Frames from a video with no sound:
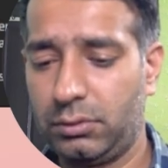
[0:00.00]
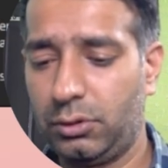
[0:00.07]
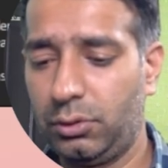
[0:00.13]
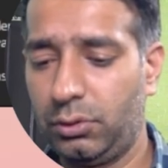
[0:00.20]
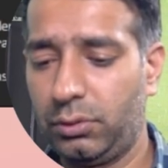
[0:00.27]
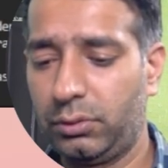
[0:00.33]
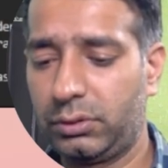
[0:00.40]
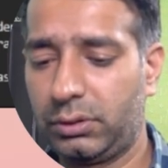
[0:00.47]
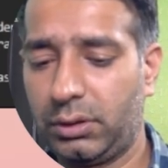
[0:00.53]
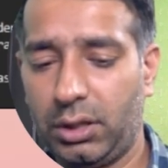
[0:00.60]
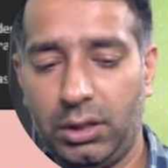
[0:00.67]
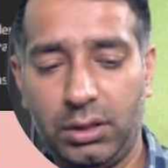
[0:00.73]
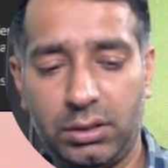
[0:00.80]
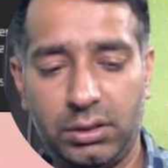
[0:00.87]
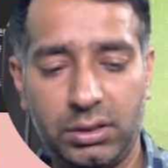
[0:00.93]
Do you
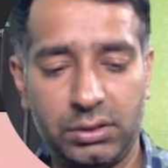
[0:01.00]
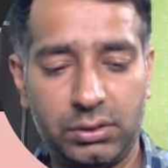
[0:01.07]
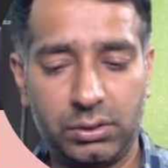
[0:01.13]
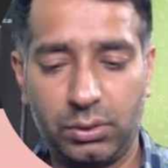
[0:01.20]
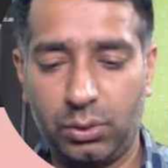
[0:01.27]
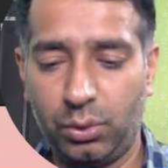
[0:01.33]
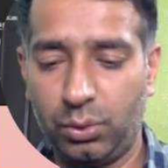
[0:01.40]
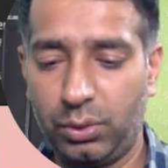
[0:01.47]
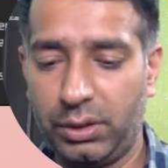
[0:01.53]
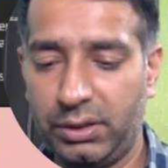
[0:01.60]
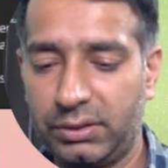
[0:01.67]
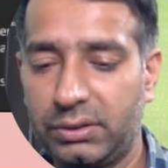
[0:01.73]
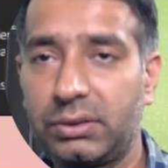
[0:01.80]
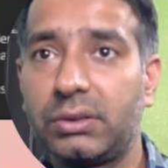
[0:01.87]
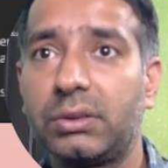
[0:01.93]
think this code
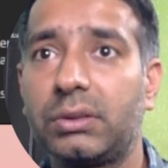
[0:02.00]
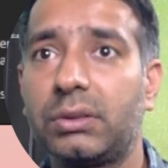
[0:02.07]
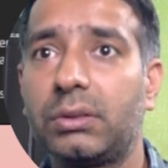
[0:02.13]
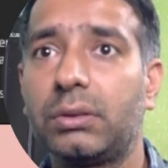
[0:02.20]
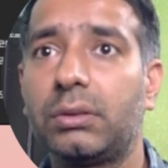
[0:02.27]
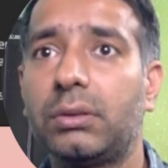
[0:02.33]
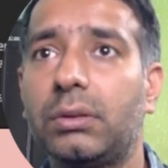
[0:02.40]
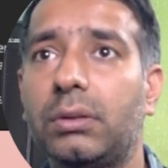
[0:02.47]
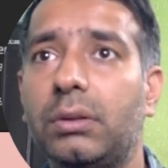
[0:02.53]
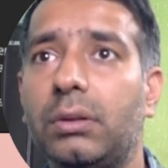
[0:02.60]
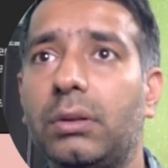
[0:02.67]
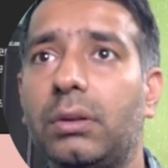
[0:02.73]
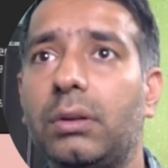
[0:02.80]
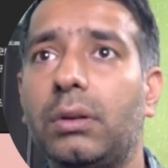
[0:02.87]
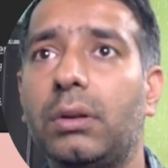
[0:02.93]
is
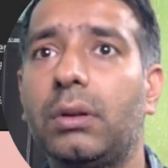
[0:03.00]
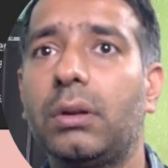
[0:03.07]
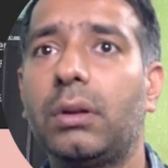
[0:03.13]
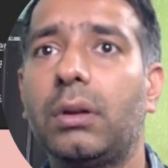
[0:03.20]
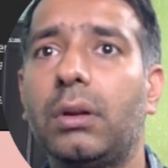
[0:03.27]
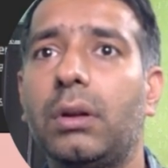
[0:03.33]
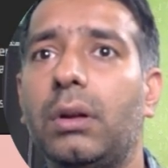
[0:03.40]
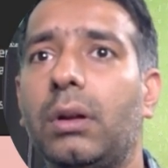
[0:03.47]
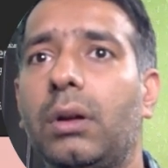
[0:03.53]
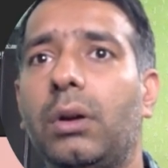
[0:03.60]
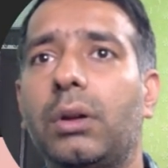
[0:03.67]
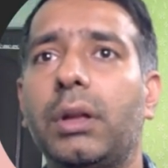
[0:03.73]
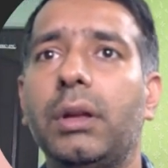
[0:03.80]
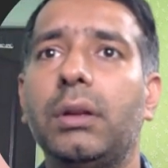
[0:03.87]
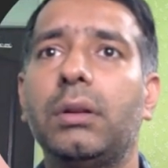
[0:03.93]

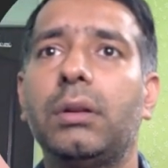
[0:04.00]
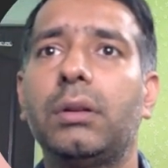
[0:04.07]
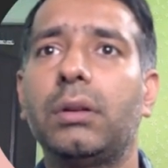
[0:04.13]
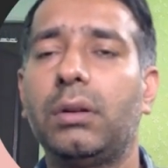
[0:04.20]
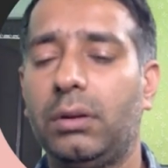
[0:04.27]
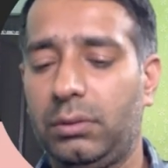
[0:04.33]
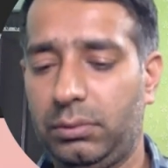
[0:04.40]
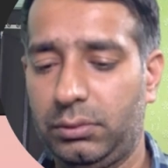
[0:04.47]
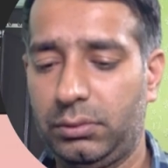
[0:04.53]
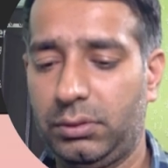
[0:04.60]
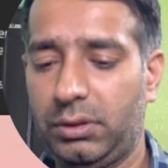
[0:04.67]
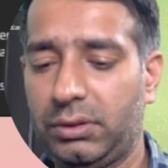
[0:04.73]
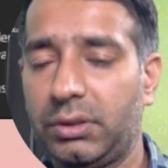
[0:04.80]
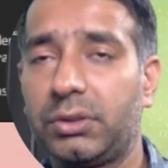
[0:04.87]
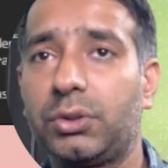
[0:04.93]
okay? Oh,
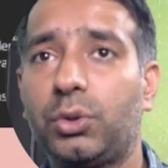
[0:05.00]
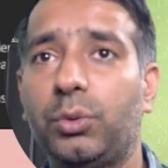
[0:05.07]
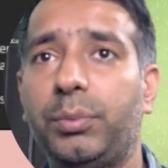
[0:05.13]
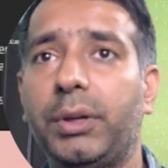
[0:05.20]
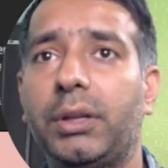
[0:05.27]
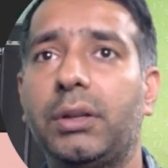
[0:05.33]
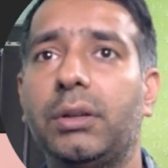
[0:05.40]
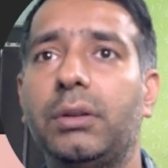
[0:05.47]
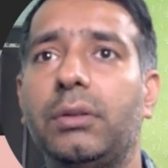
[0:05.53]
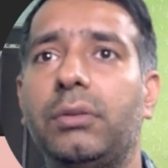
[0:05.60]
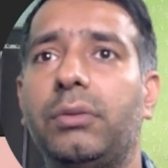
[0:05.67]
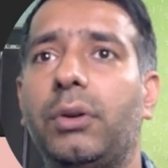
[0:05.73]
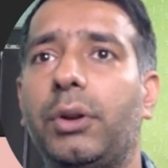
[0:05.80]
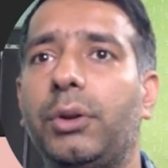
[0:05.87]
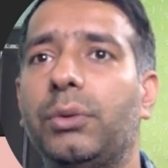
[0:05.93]
this is too big
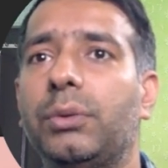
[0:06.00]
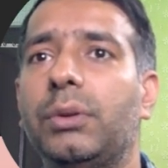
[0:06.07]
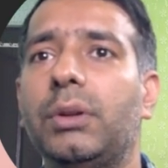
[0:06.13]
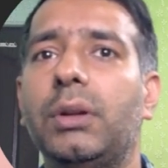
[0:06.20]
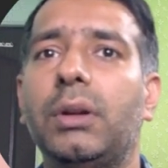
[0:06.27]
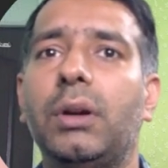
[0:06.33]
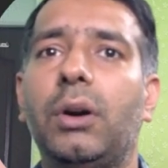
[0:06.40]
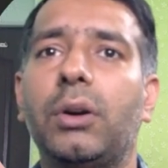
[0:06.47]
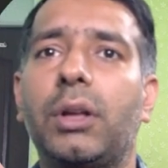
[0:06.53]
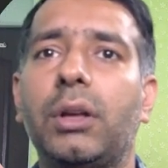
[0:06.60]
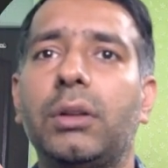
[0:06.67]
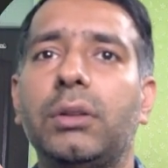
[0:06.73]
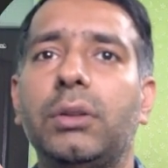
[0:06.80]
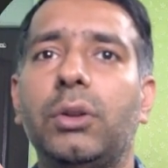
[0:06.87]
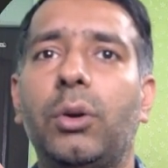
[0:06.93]
for you. Okay,
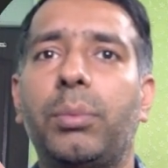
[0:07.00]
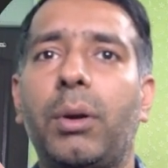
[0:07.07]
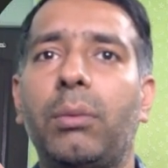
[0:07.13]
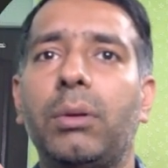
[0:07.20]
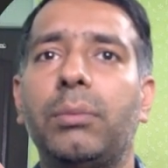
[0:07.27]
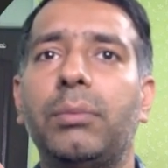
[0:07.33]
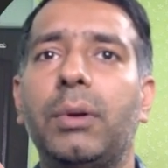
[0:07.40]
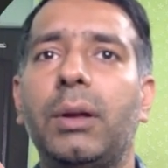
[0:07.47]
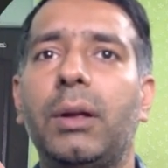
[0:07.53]
no problem.